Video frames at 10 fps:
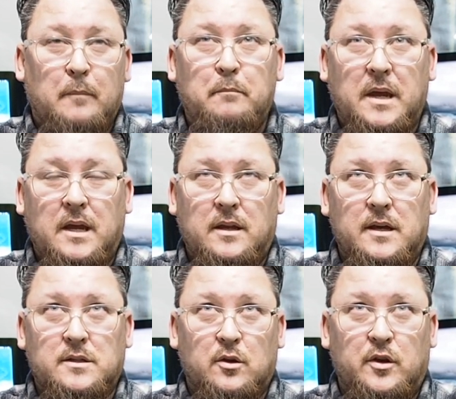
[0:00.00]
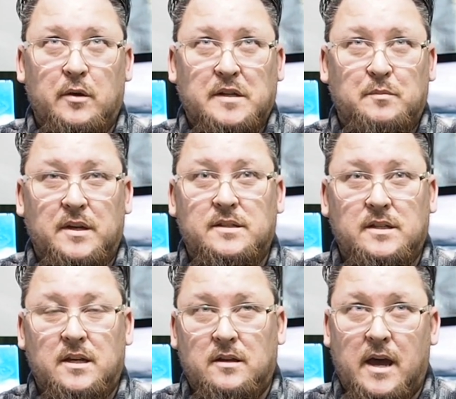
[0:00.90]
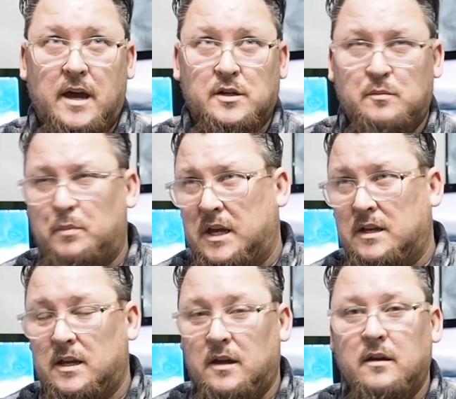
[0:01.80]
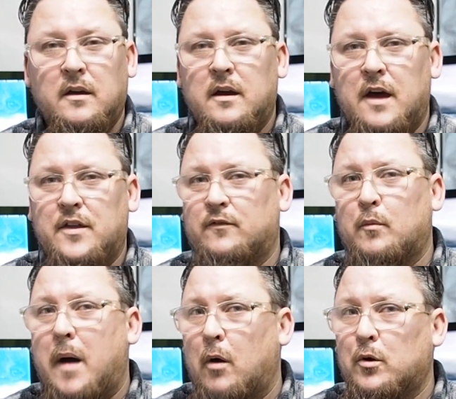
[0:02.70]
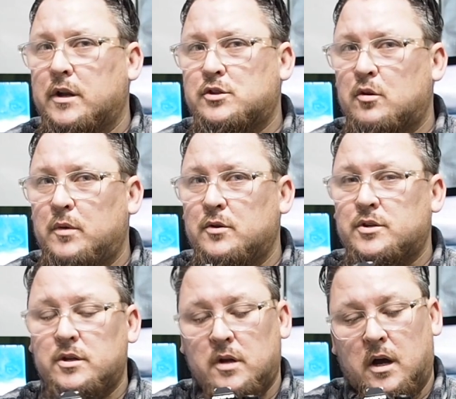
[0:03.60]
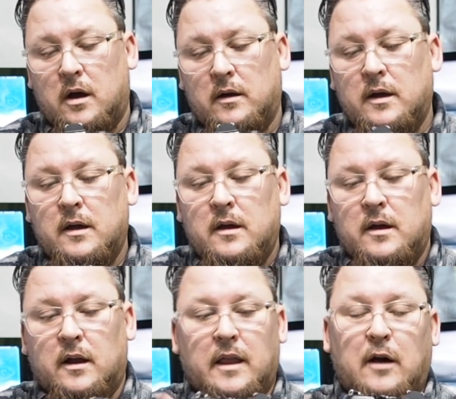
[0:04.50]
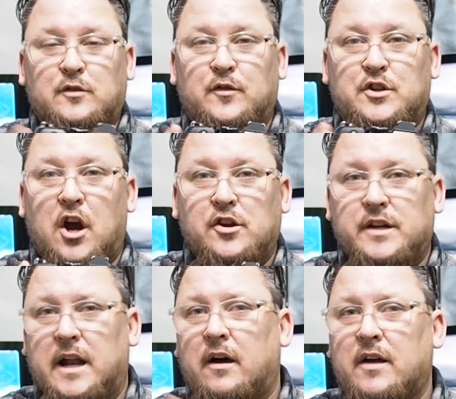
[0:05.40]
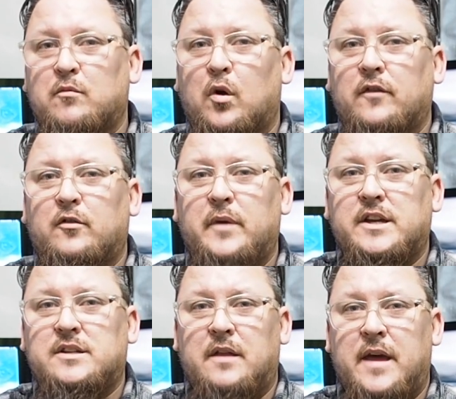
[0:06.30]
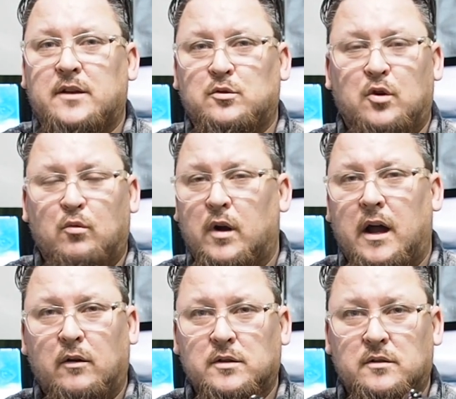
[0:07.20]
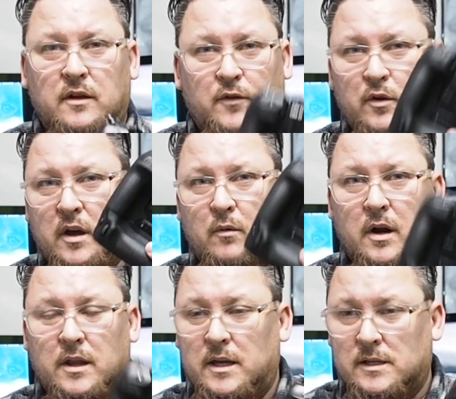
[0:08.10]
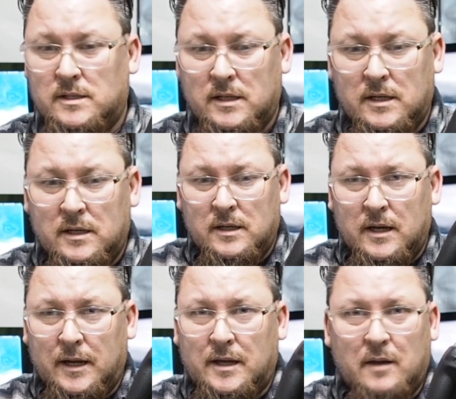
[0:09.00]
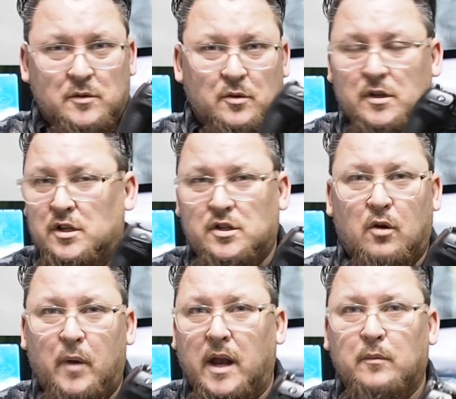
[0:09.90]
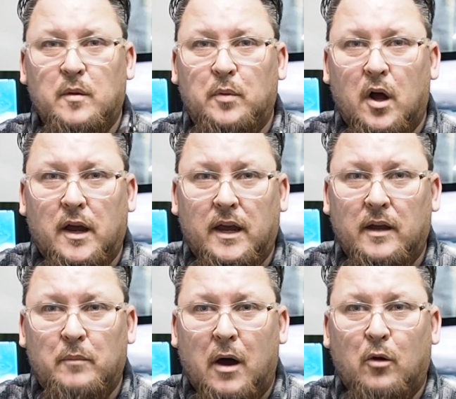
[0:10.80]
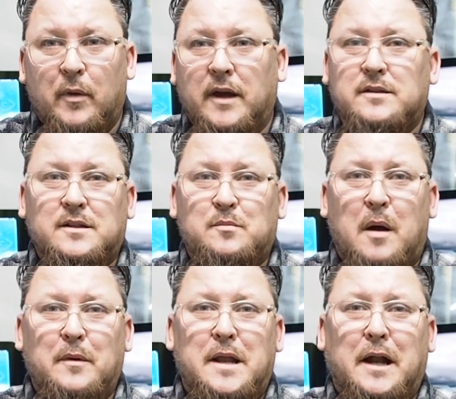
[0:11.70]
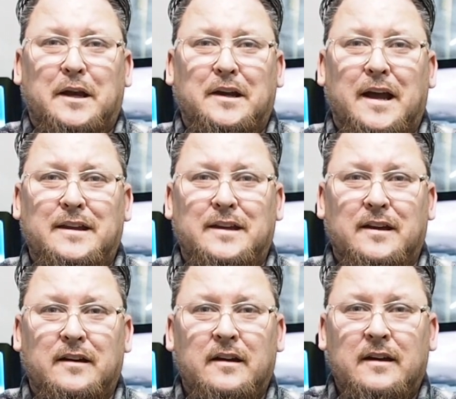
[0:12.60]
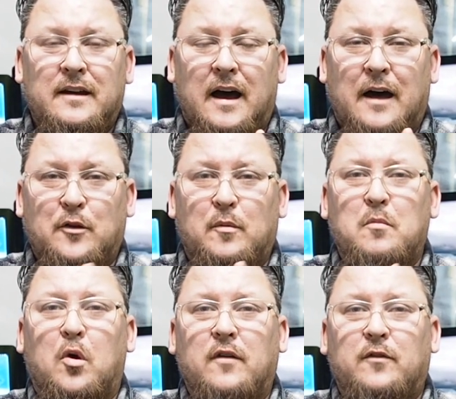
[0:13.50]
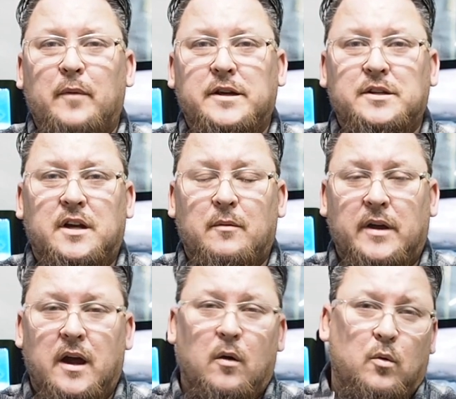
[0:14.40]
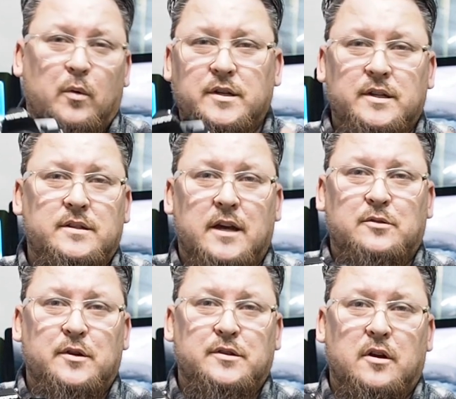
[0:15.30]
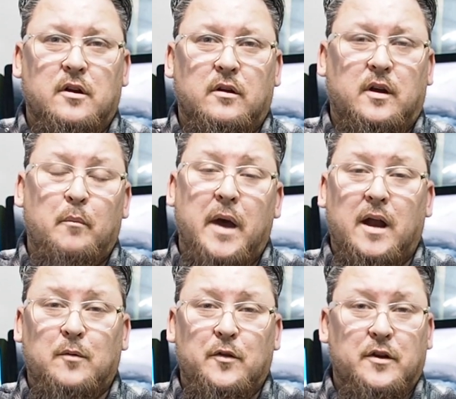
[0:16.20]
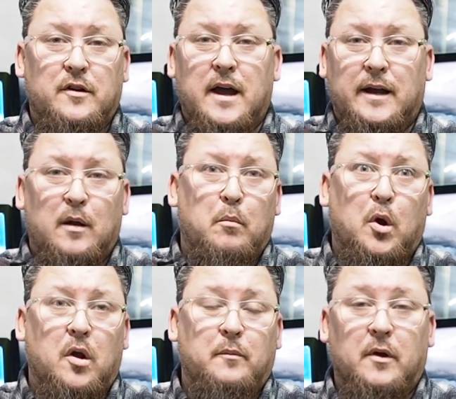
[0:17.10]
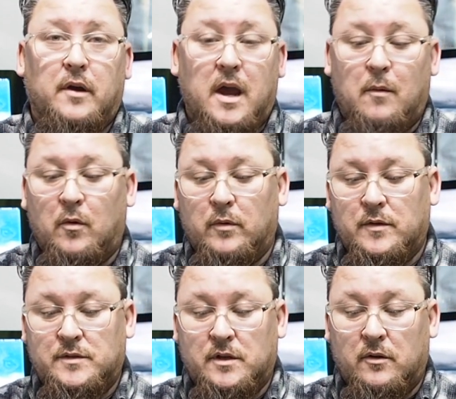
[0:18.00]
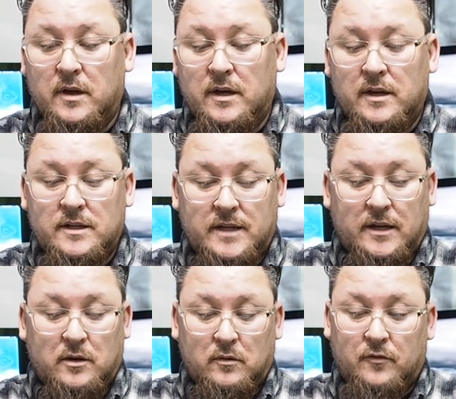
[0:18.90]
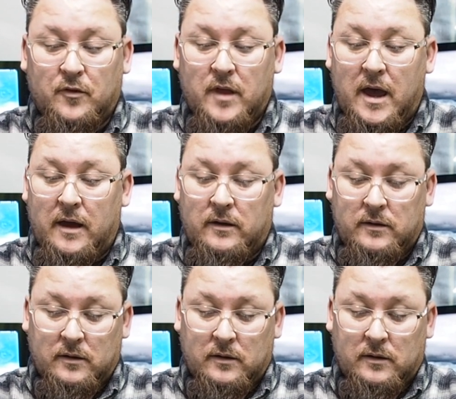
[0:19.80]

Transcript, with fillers: PD, so USB-C-PD, I think, for power distribution. It allows for charging, and I'll have more information on that, so don't run out if you get one of these anytime soon to just start randomly plugging in power banks. That's probably not a good idea. There'll be more information coming out on which accessories are compatible that you're not going to burn up your camera with, so stay tuned for that.